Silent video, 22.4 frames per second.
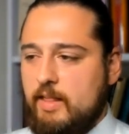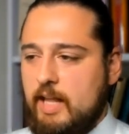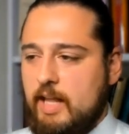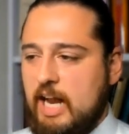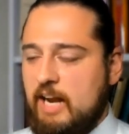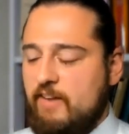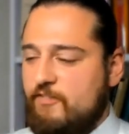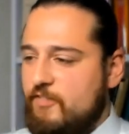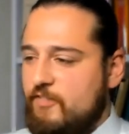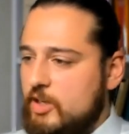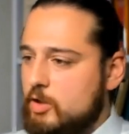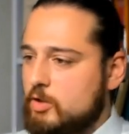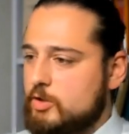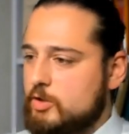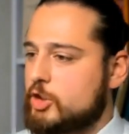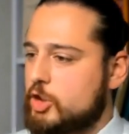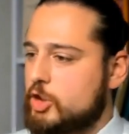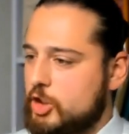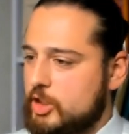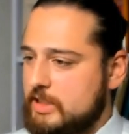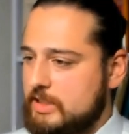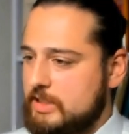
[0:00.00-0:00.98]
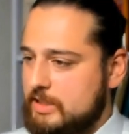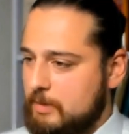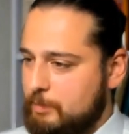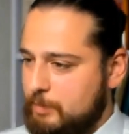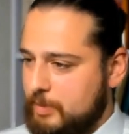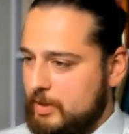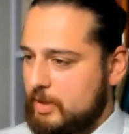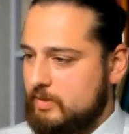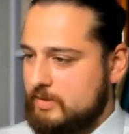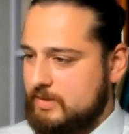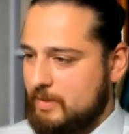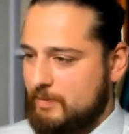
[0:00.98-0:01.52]
It feels good to
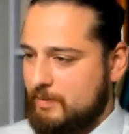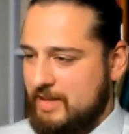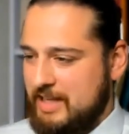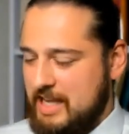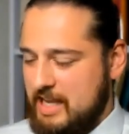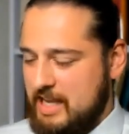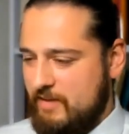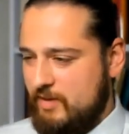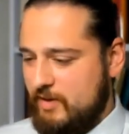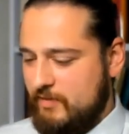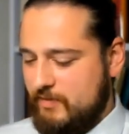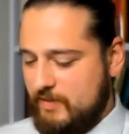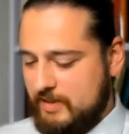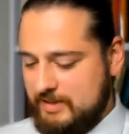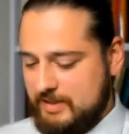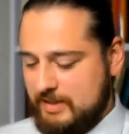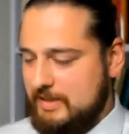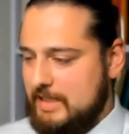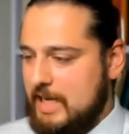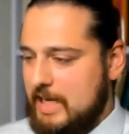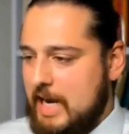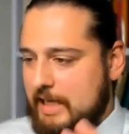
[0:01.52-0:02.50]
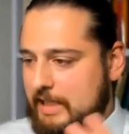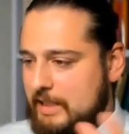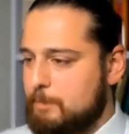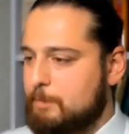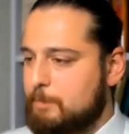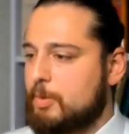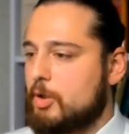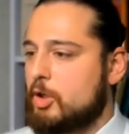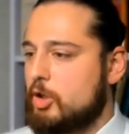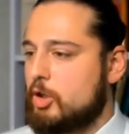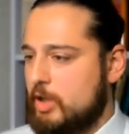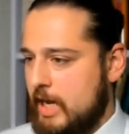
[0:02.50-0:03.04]
build something, even if it's a tiny yeah.
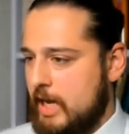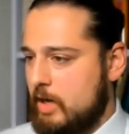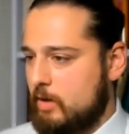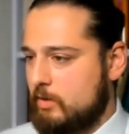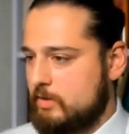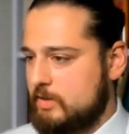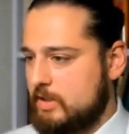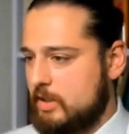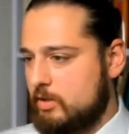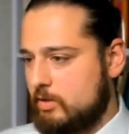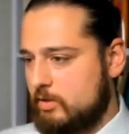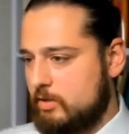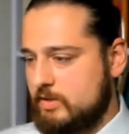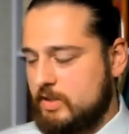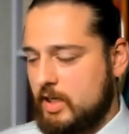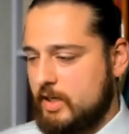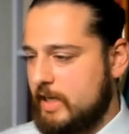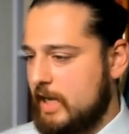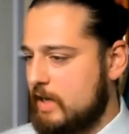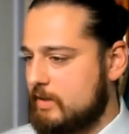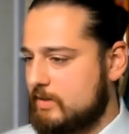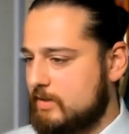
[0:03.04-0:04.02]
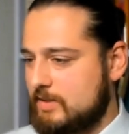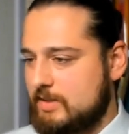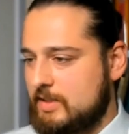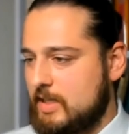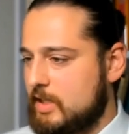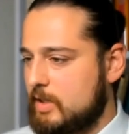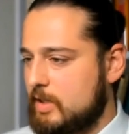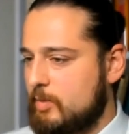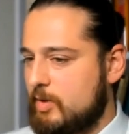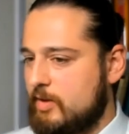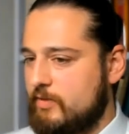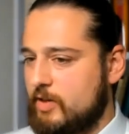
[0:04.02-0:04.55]
birdhouse, a little duck house. It's not
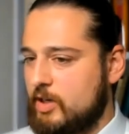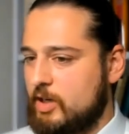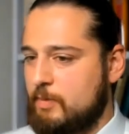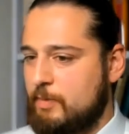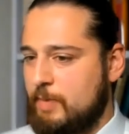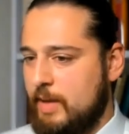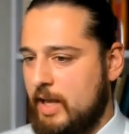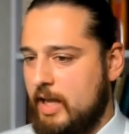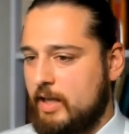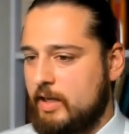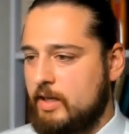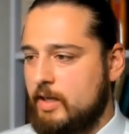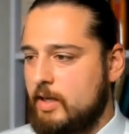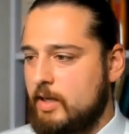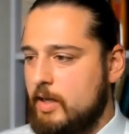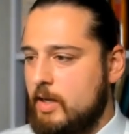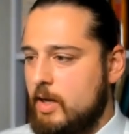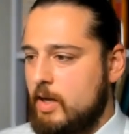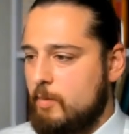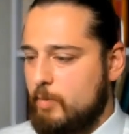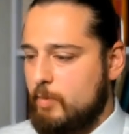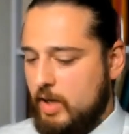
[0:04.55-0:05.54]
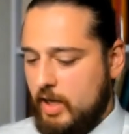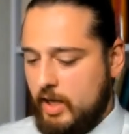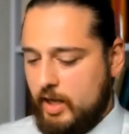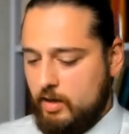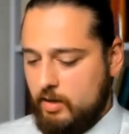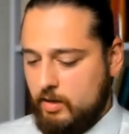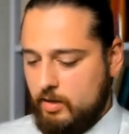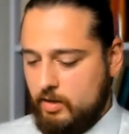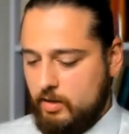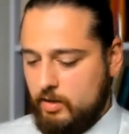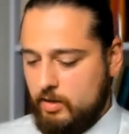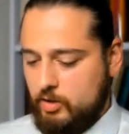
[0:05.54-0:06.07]
going to be very big, but
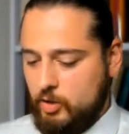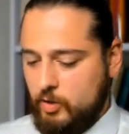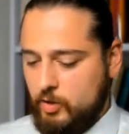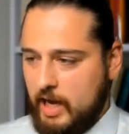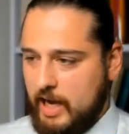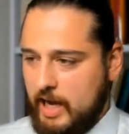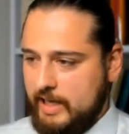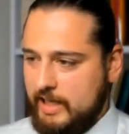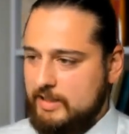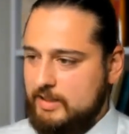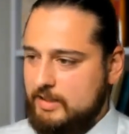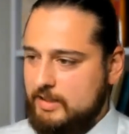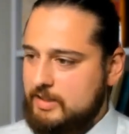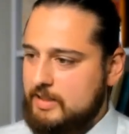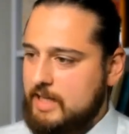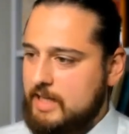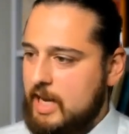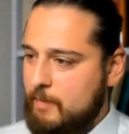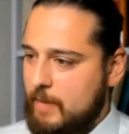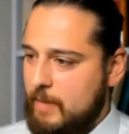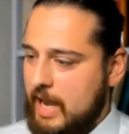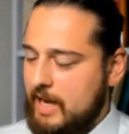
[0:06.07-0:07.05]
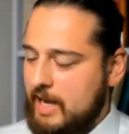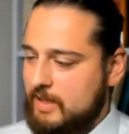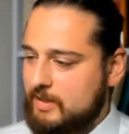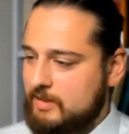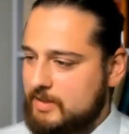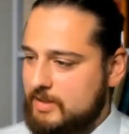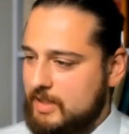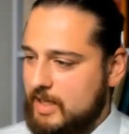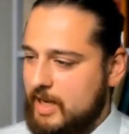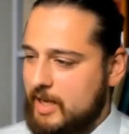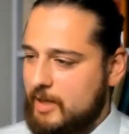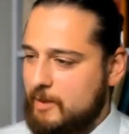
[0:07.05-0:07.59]
you, I get to stand back and
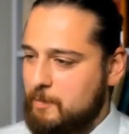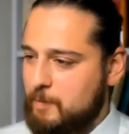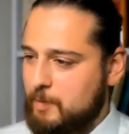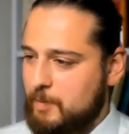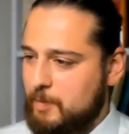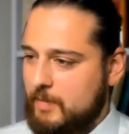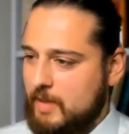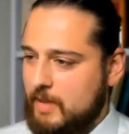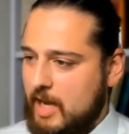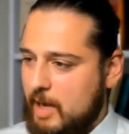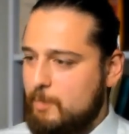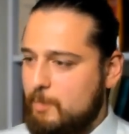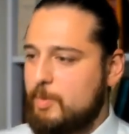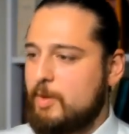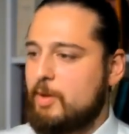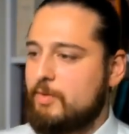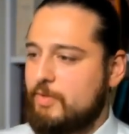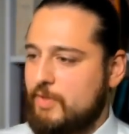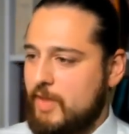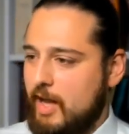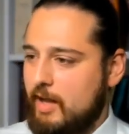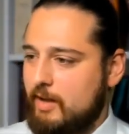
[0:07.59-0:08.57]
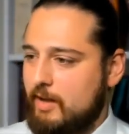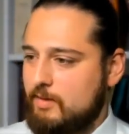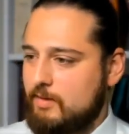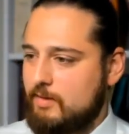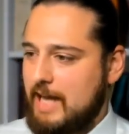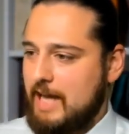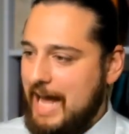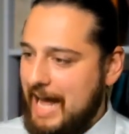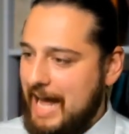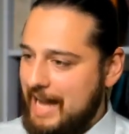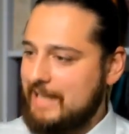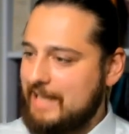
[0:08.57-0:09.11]
say, I built that.
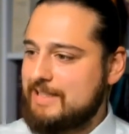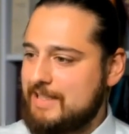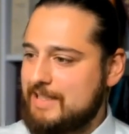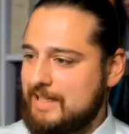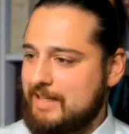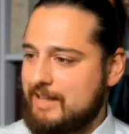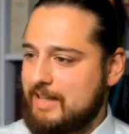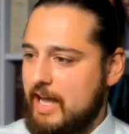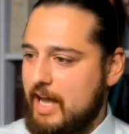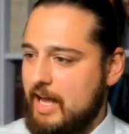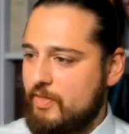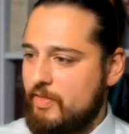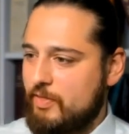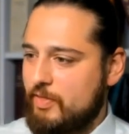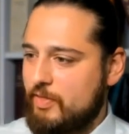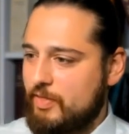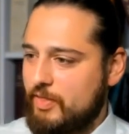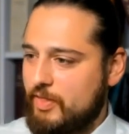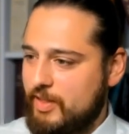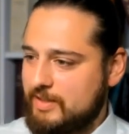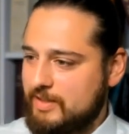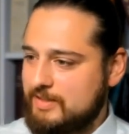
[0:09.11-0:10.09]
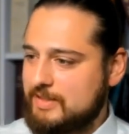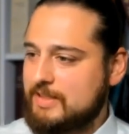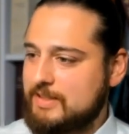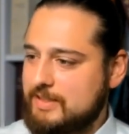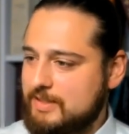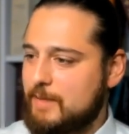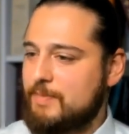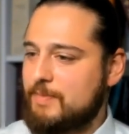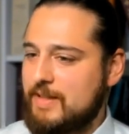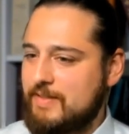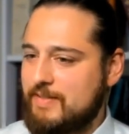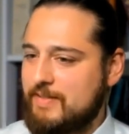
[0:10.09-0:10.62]
I did that. This yeah, is
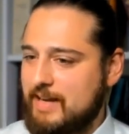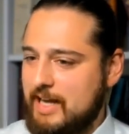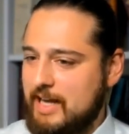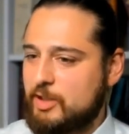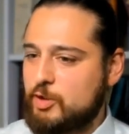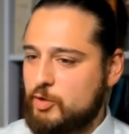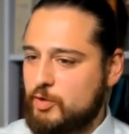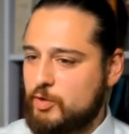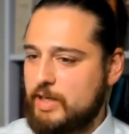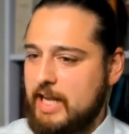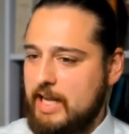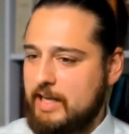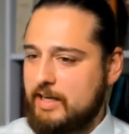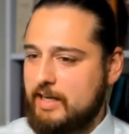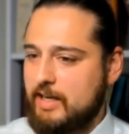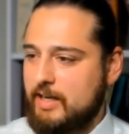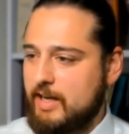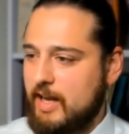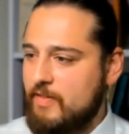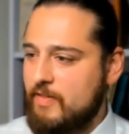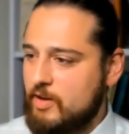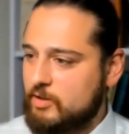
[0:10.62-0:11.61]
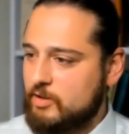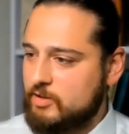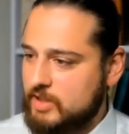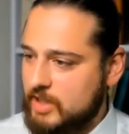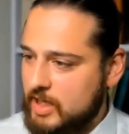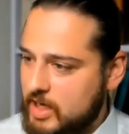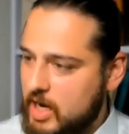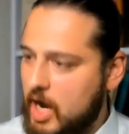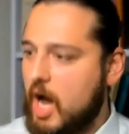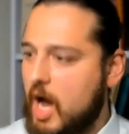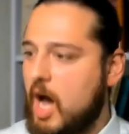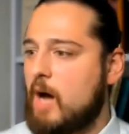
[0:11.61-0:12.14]
something that I created, and there's an
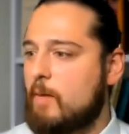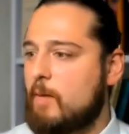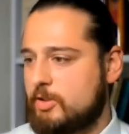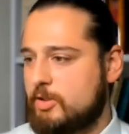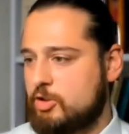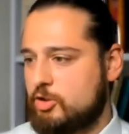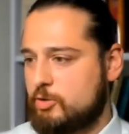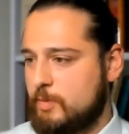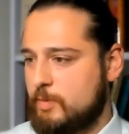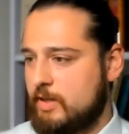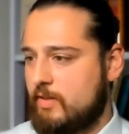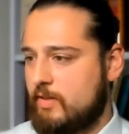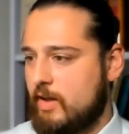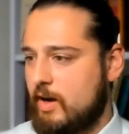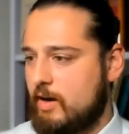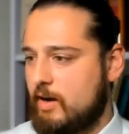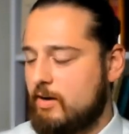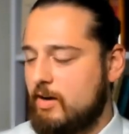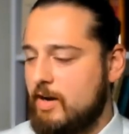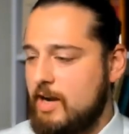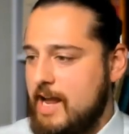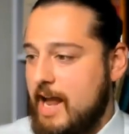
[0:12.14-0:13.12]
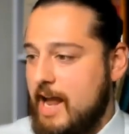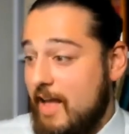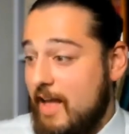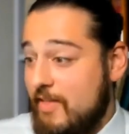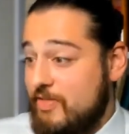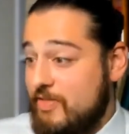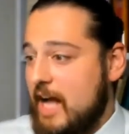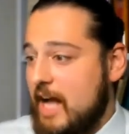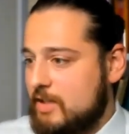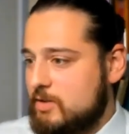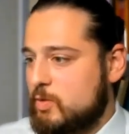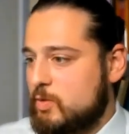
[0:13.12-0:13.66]
accomplishment there. And
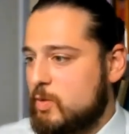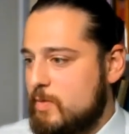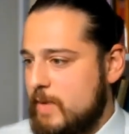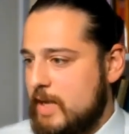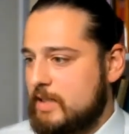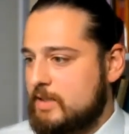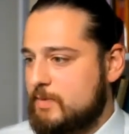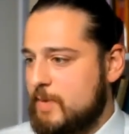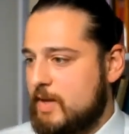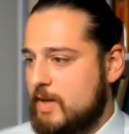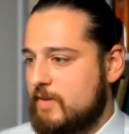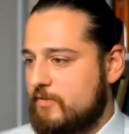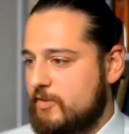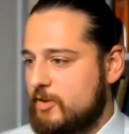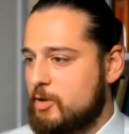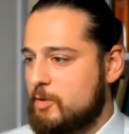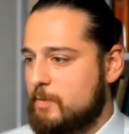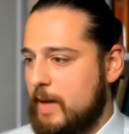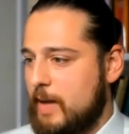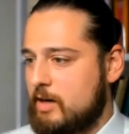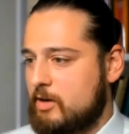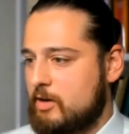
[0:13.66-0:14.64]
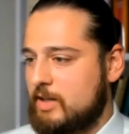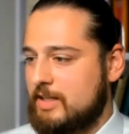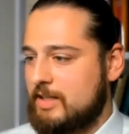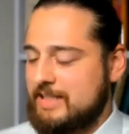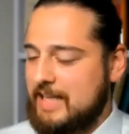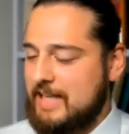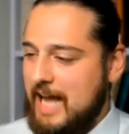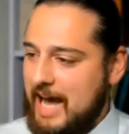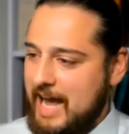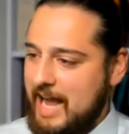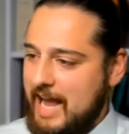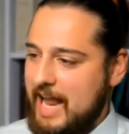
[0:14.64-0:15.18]
that's what makes men feel better.
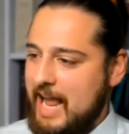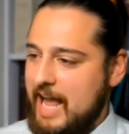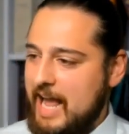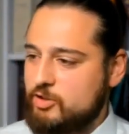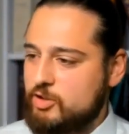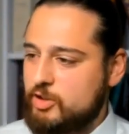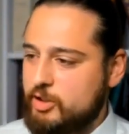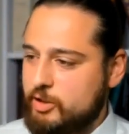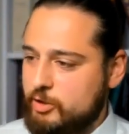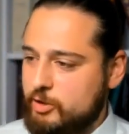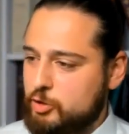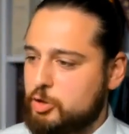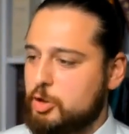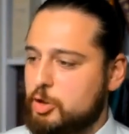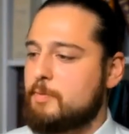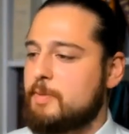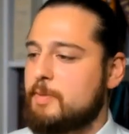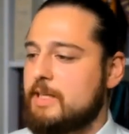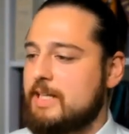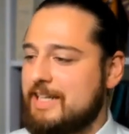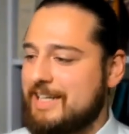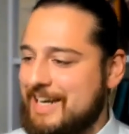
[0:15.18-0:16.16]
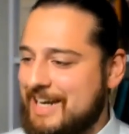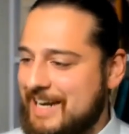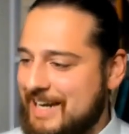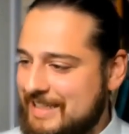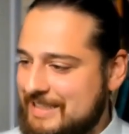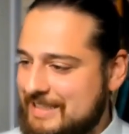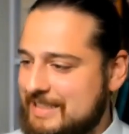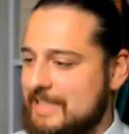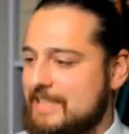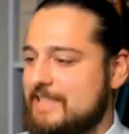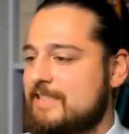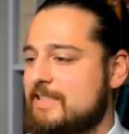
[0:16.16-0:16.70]
I actually contributed and I
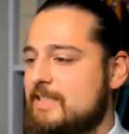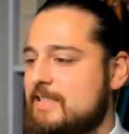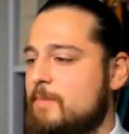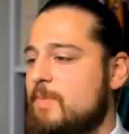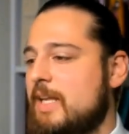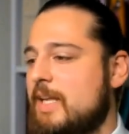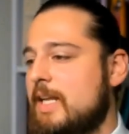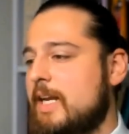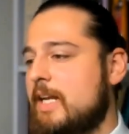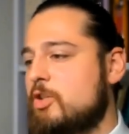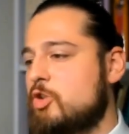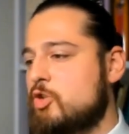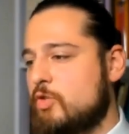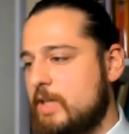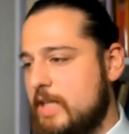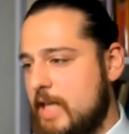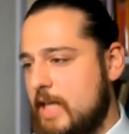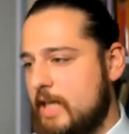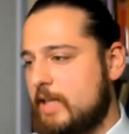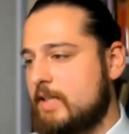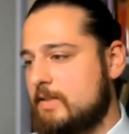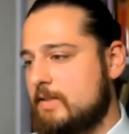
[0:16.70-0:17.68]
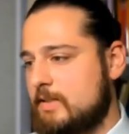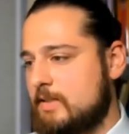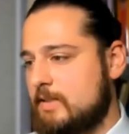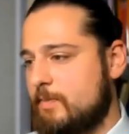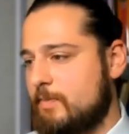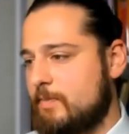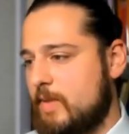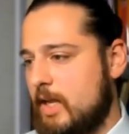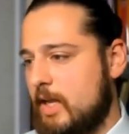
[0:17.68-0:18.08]
did something and I created something.